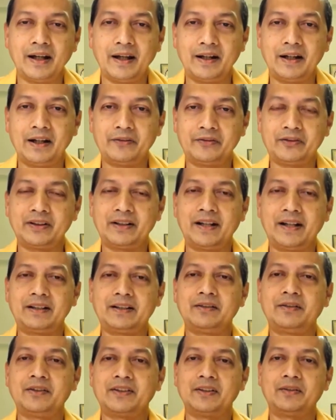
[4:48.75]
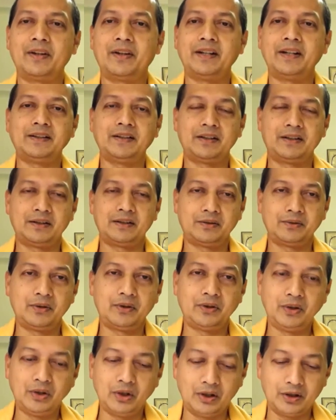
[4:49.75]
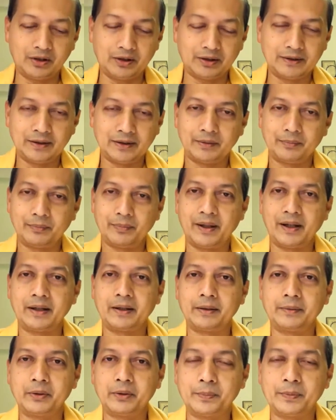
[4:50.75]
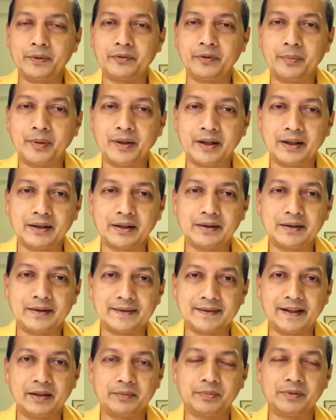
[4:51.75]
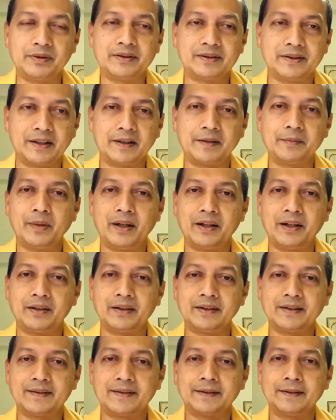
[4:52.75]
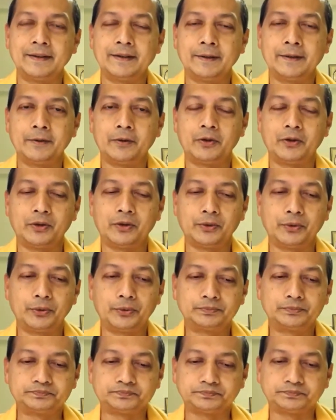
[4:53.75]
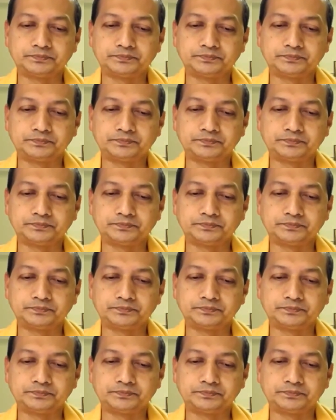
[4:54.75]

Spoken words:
And after that, he was invited to New York by a group of American disciples and admirers to